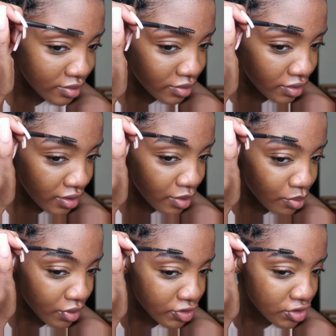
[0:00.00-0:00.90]
And then I
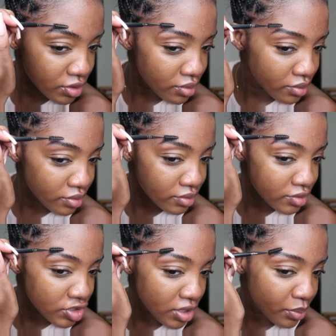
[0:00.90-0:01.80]
brush it,
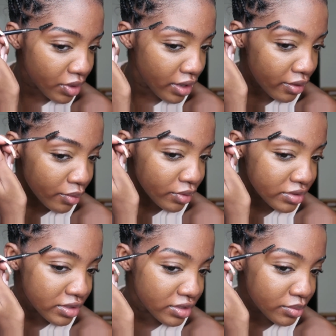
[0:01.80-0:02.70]
shape it how I
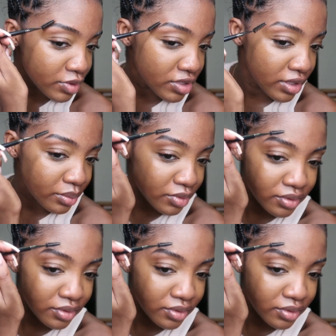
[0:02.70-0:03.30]
want it to be shaped.